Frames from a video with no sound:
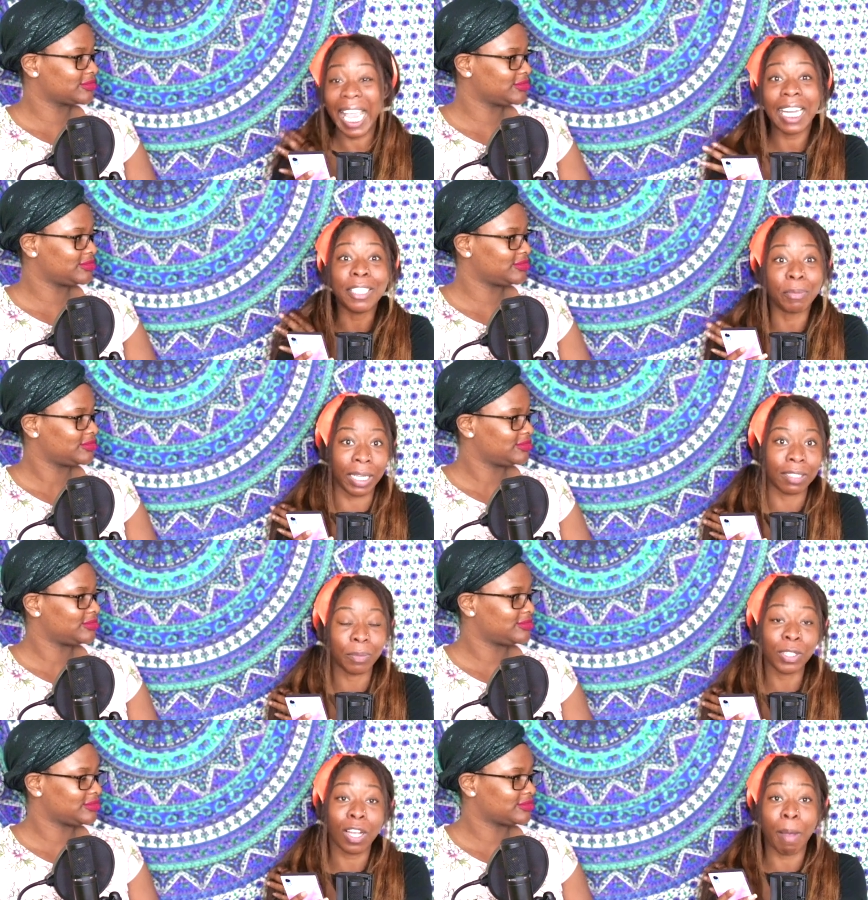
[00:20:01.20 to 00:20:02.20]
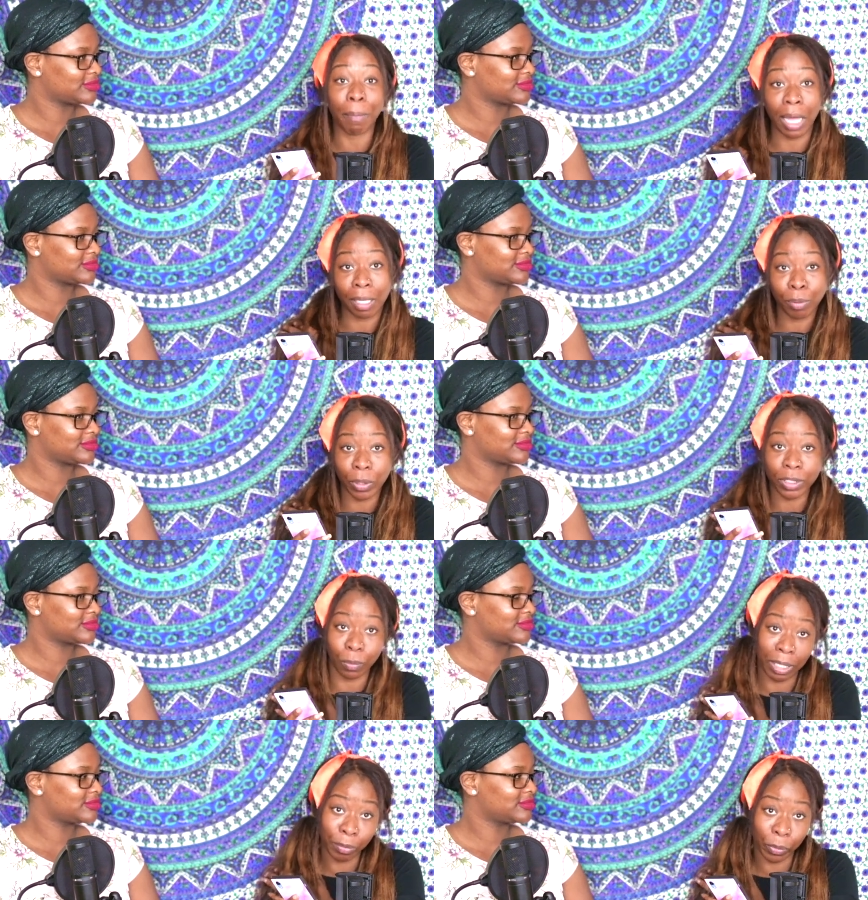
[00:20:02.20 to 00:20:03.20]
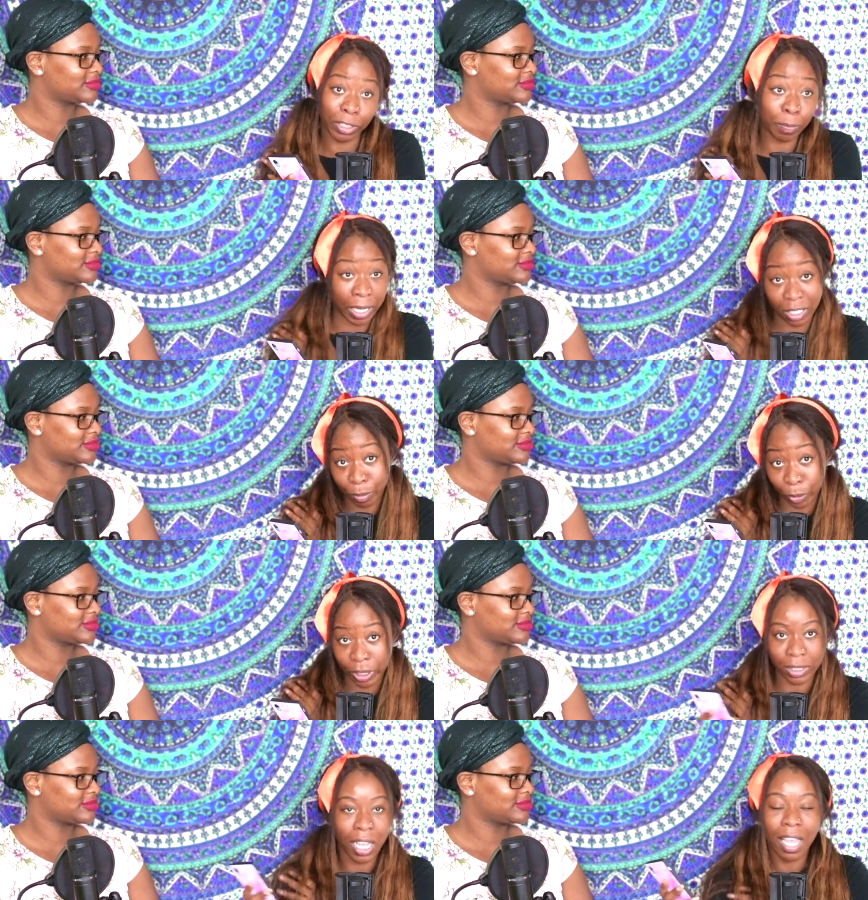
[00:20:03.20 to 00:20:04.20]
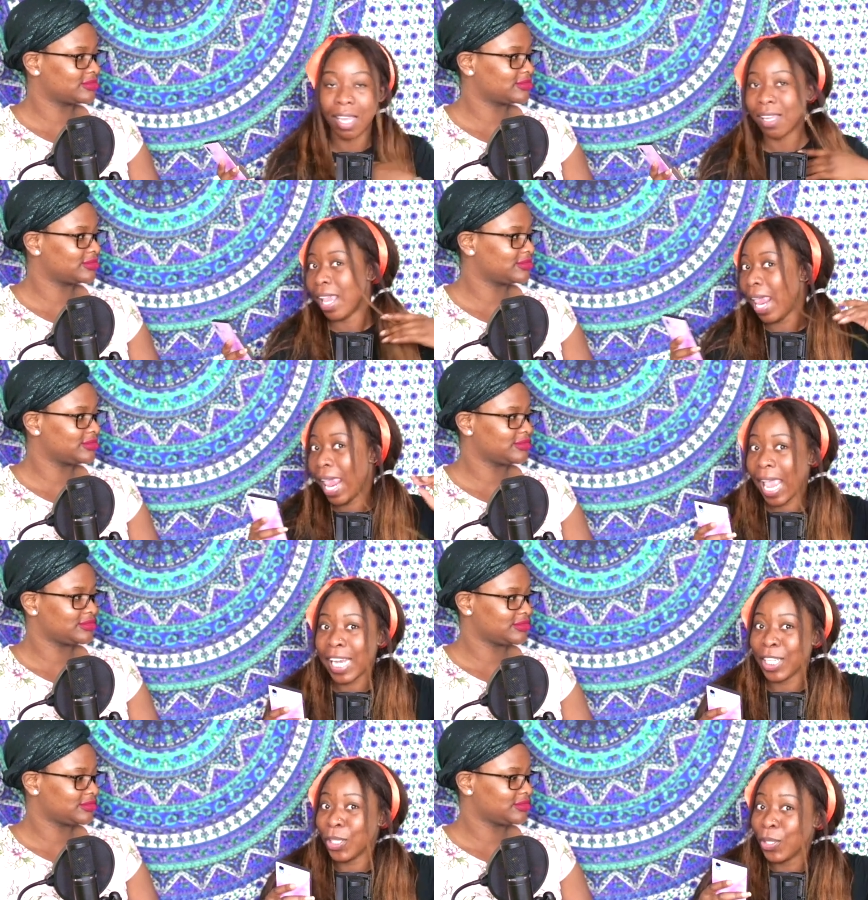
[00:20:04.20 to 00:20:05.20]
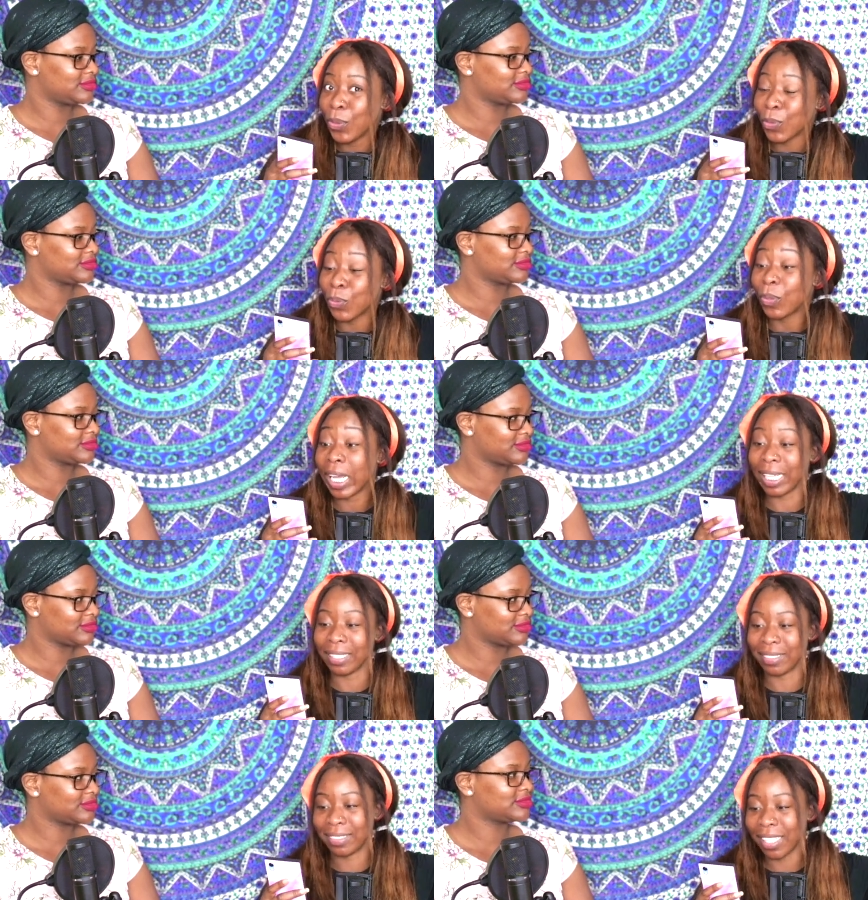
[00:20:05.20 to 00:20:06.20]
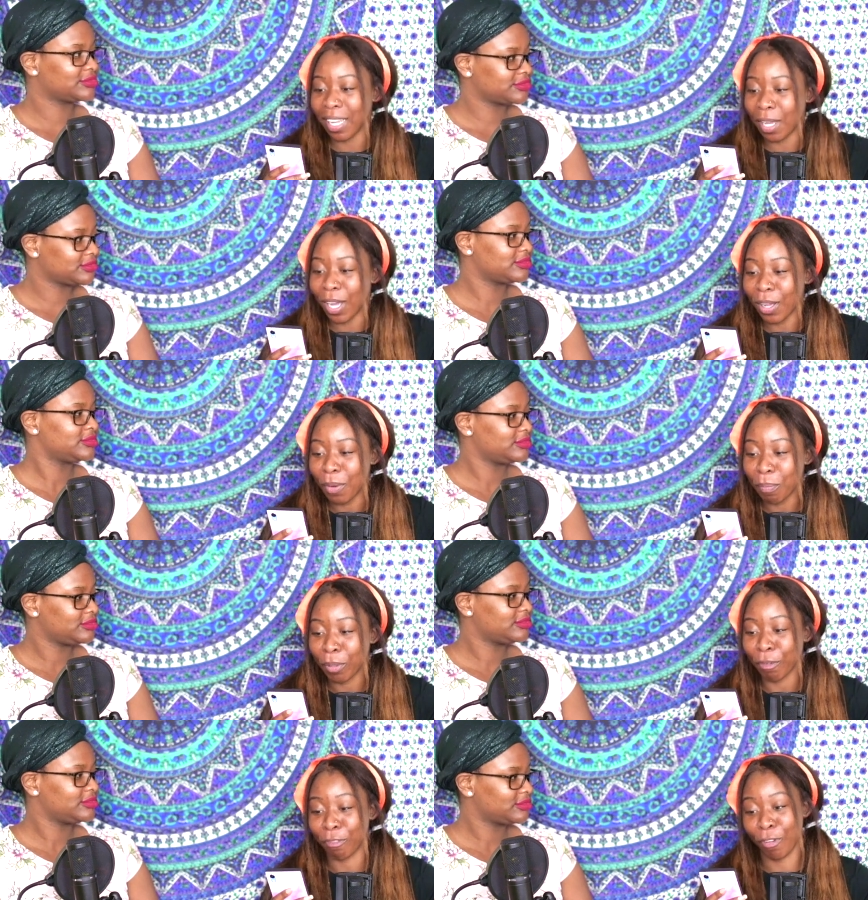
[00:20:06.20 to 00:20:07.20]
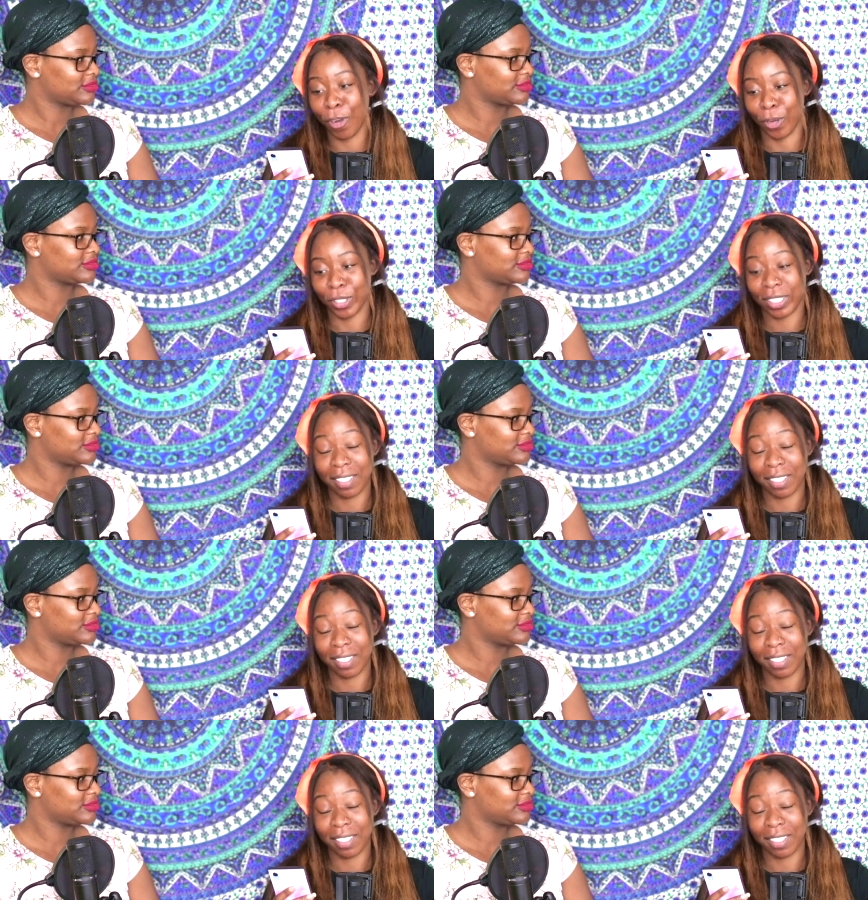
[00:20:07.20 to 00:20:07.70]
Speaker 1: any race, we're talking about black employers, white employers, Spanish employers, any race preferred